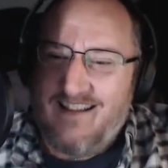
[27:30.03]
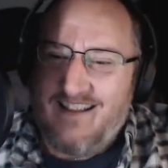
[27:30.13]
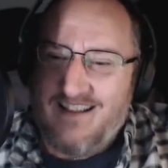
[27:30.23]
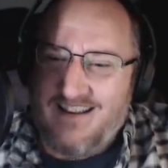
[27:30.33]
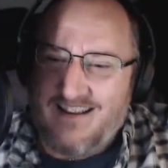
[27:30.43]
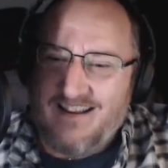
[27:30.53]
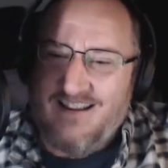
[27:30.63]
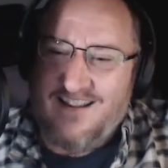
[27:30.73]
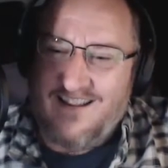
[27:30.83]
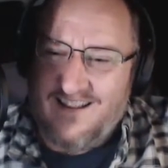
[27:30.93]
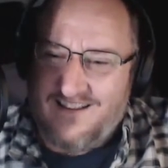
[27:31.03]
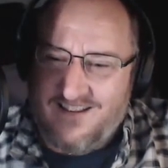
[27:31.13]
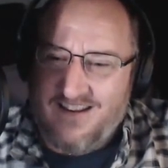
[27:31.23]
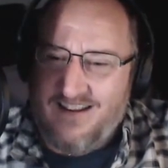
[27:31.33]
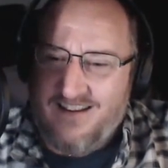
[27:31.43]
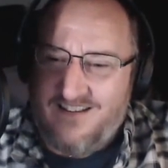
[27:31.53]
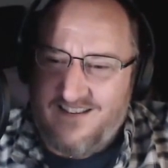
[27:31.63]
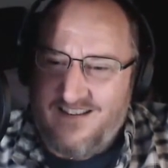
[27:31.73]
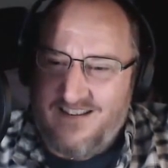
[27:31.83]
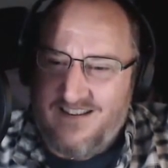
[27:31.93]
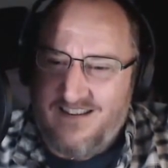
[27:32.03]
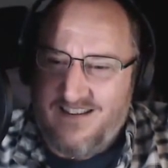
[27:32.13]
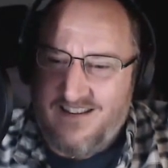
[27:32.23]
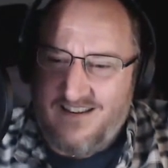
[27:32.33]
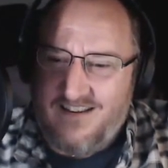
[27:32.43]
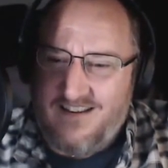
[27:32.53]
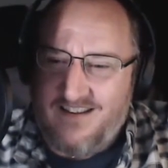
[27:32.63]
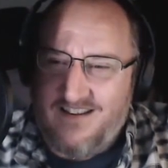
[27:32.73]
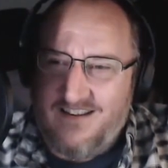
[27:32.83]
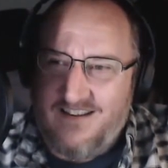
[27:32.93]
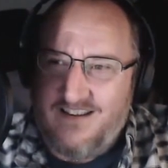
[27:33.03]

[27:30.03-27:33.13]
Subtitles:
Yeah, that's nice. Yeah.